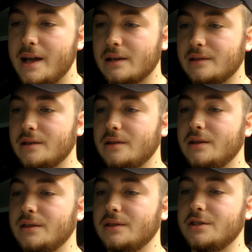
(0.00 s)
Accent.
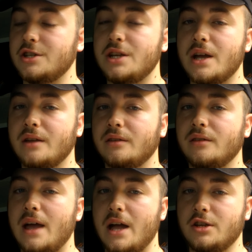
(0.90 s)
It's a
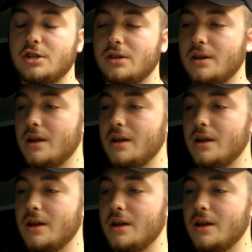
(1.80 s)
GS hatch.